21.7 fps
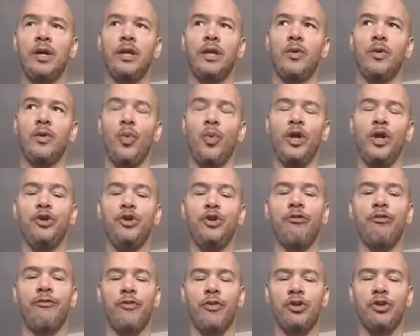When you're
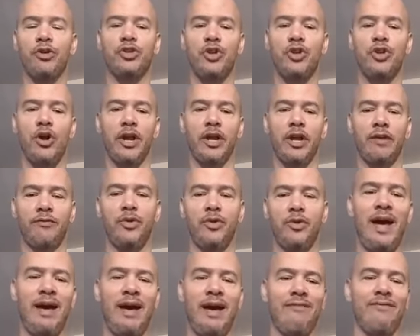first starting, if
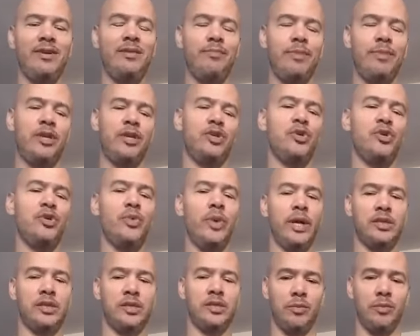you haven't been
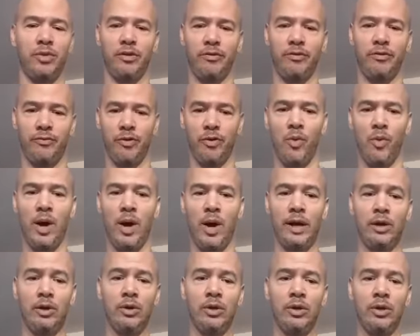doing something for a
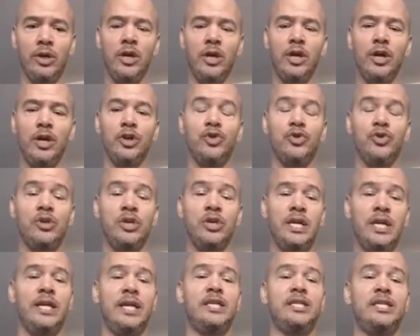while, you
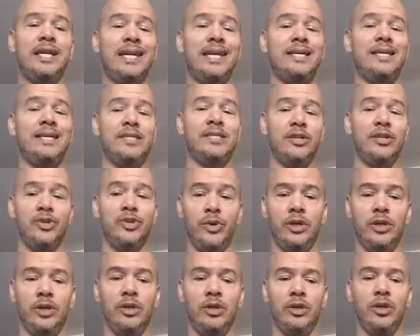need to ease into
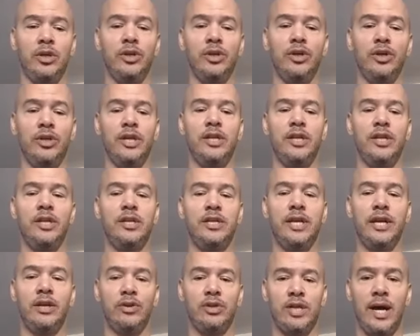it. You need to
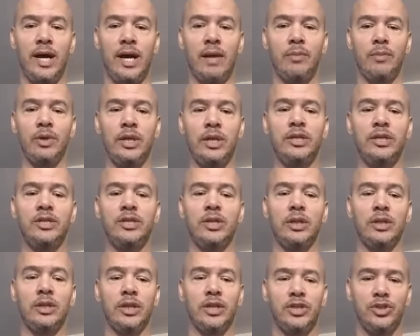take your time. You need to
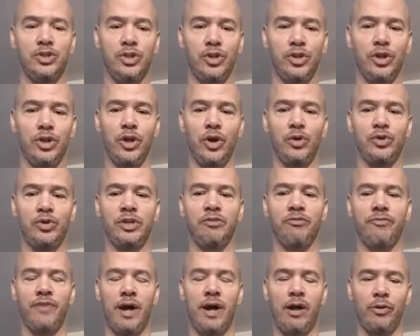listen to the
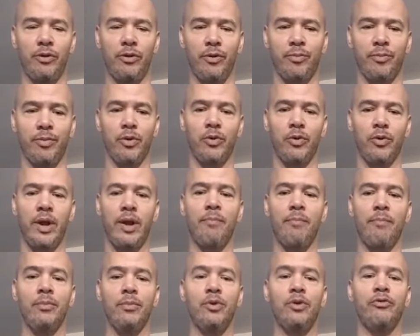coaching, follow the
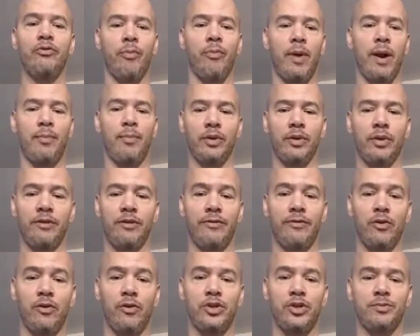program, move properly
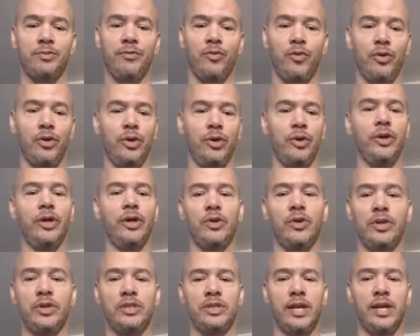first before you
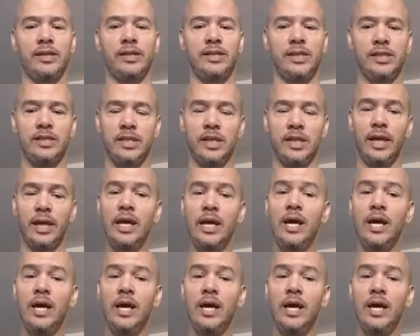increase that intensity,